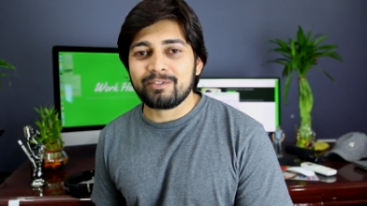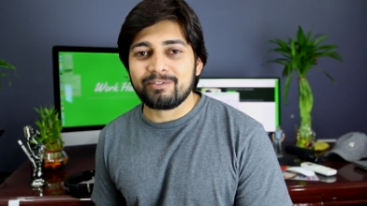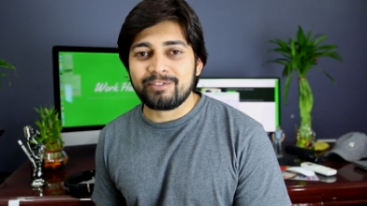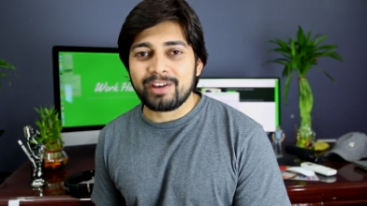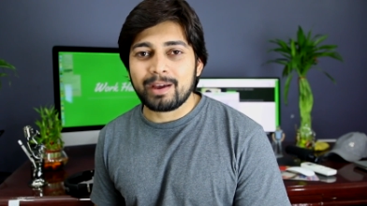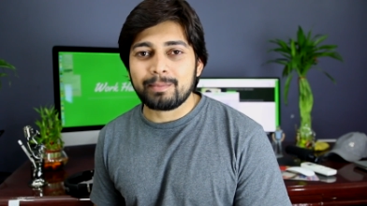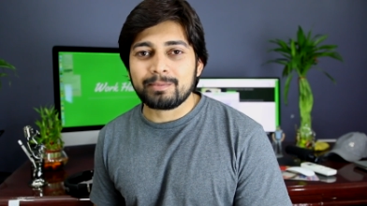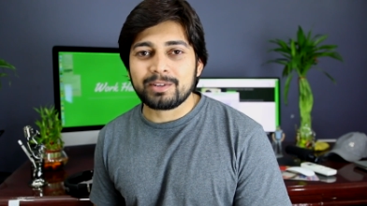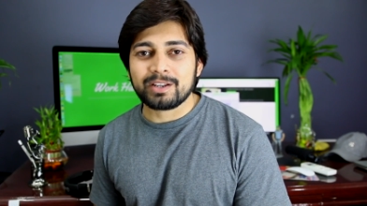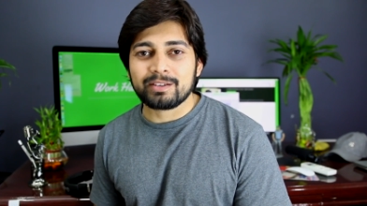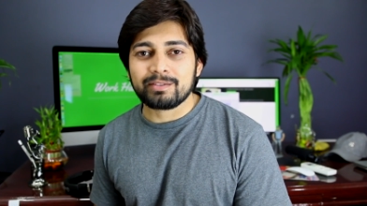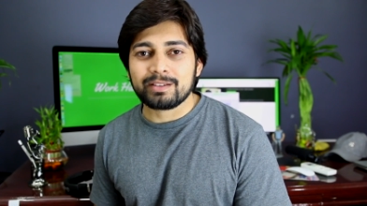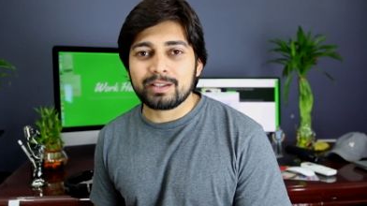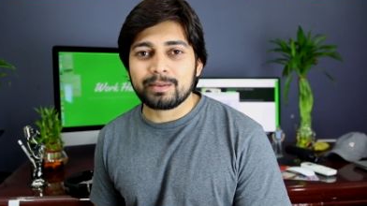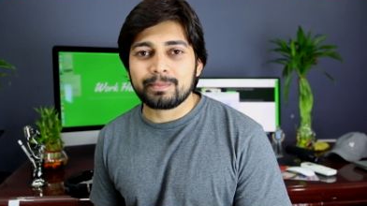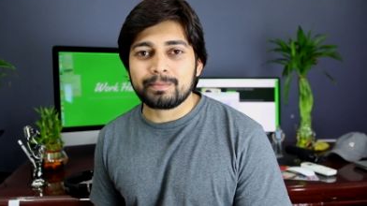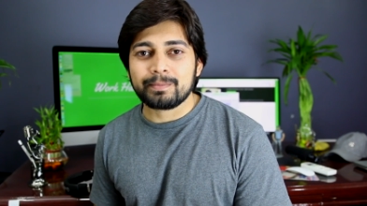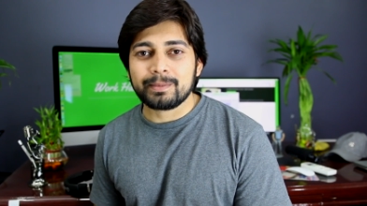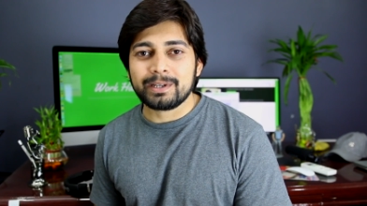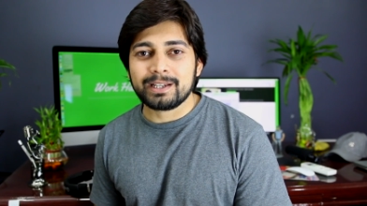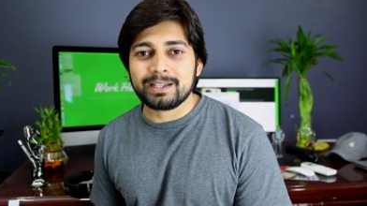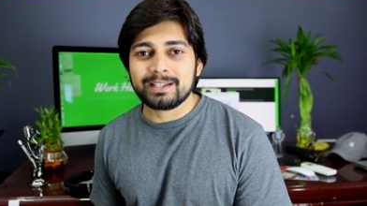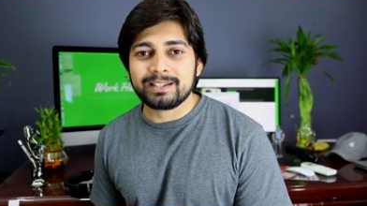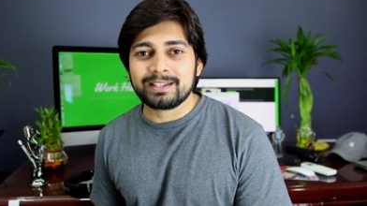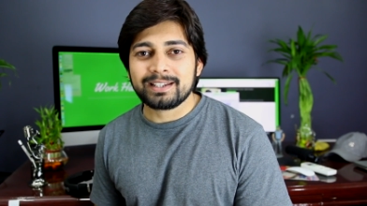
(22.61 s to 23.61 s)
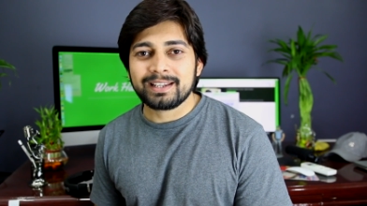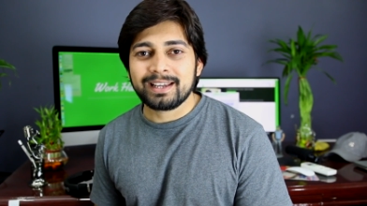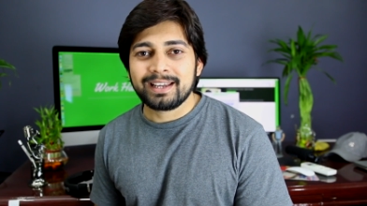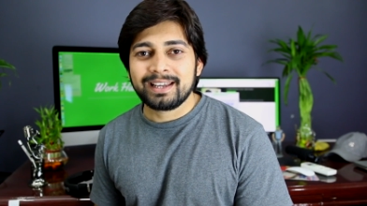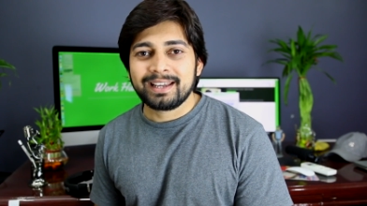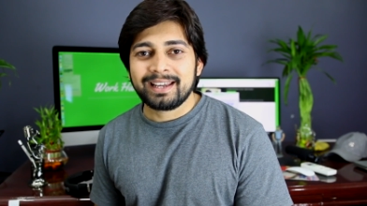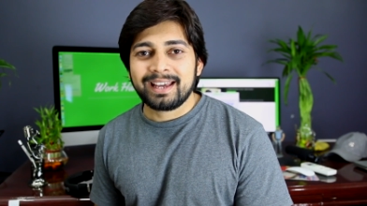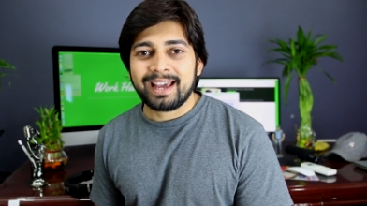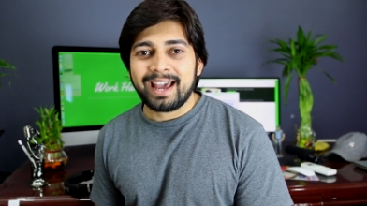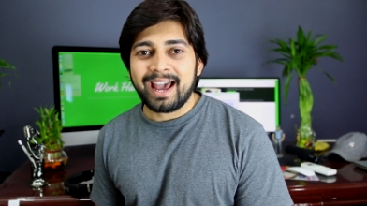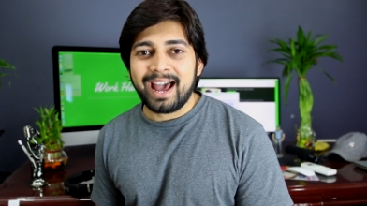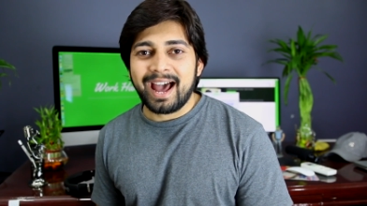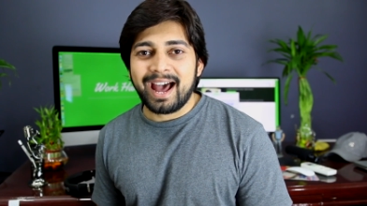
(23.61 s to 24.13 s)
web development,
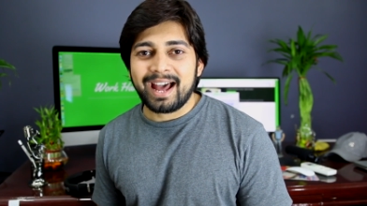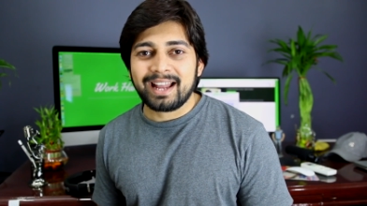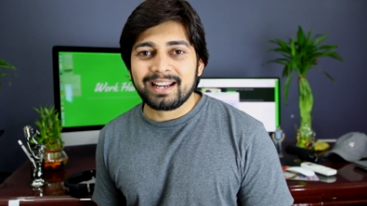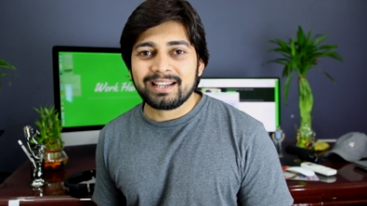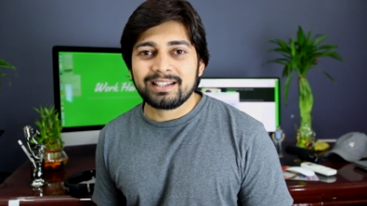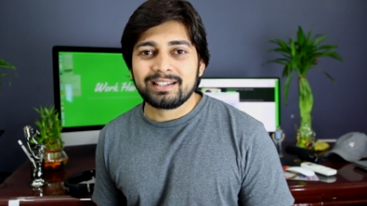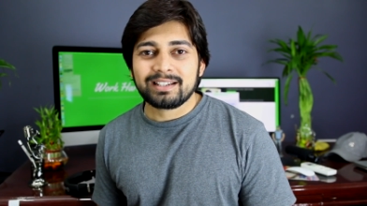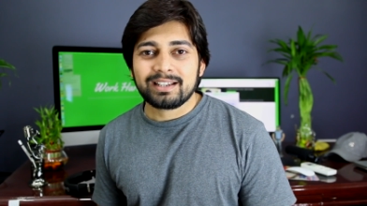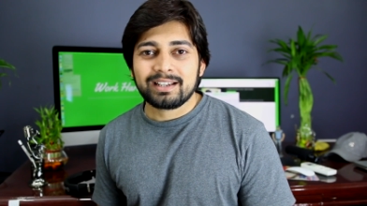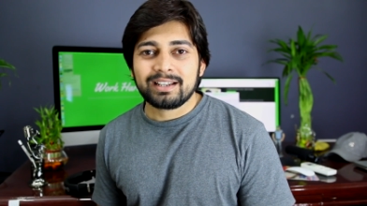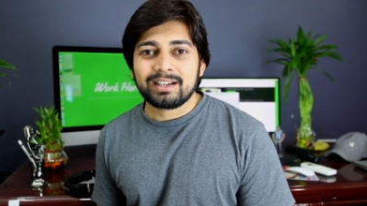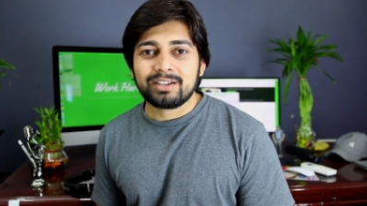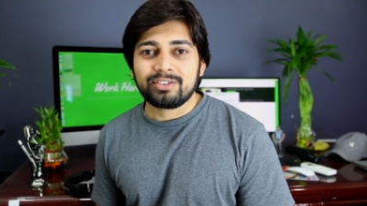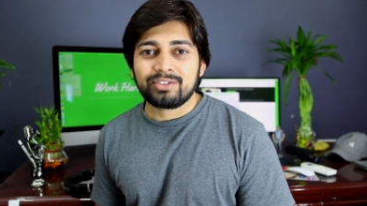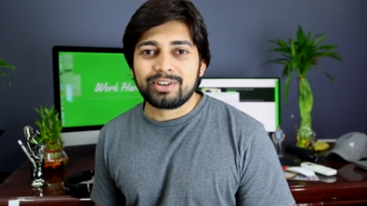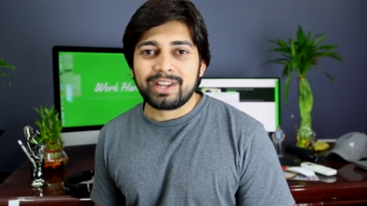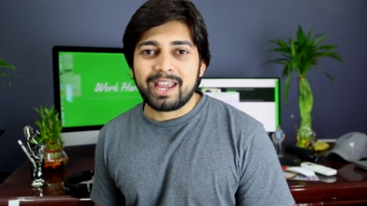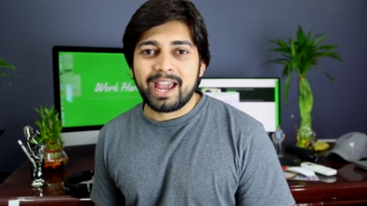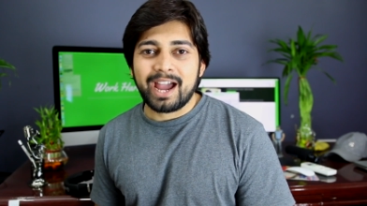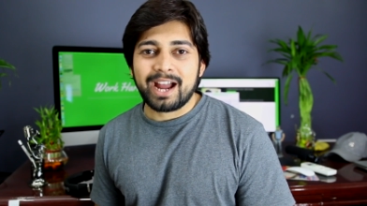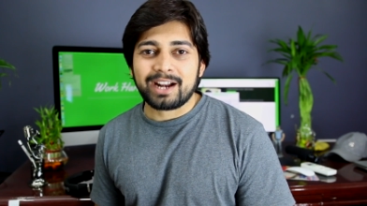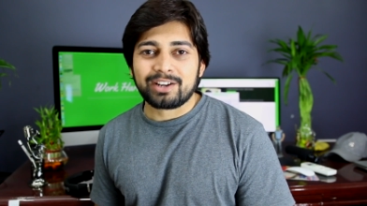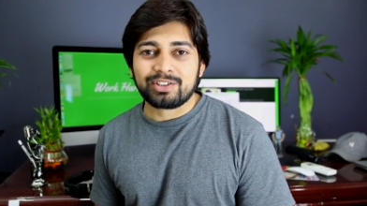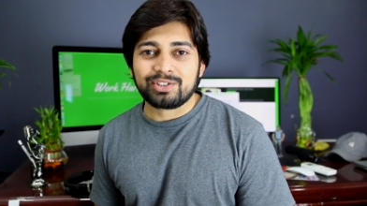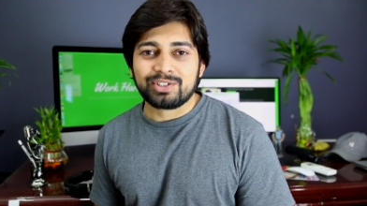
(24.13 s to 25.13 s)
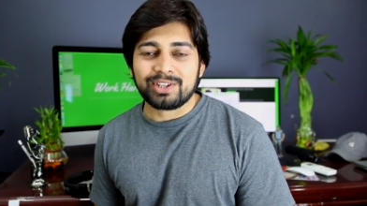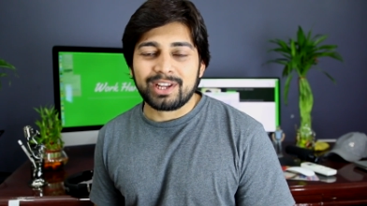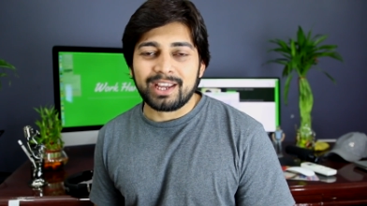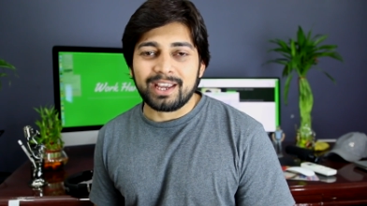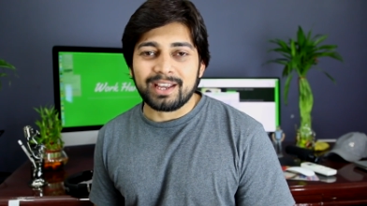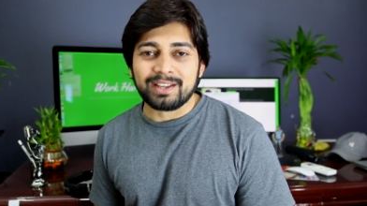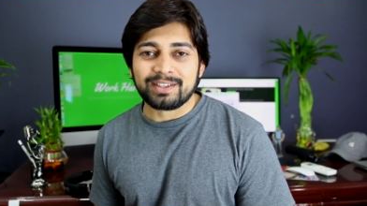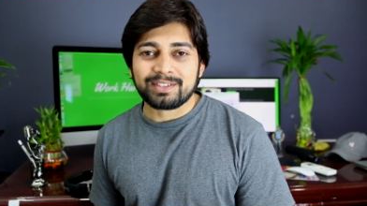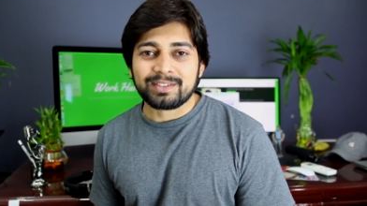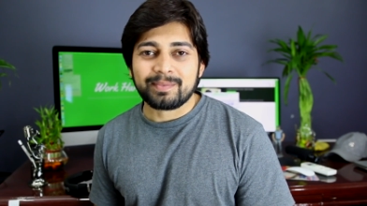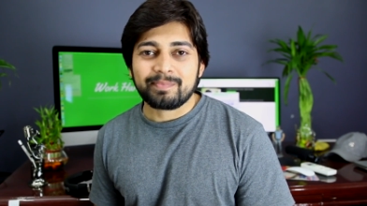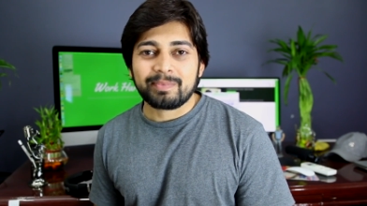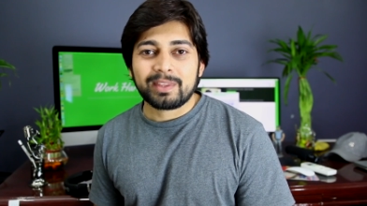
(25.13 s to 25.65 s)
and
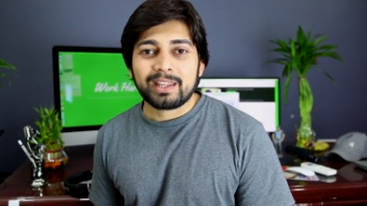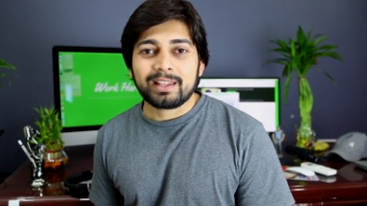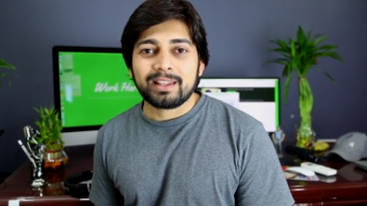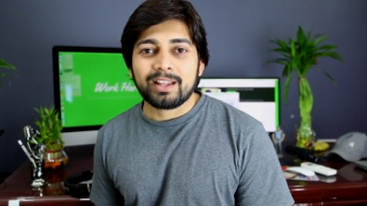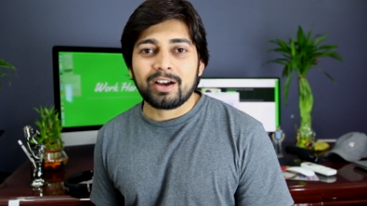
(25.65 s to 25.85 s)
React.js.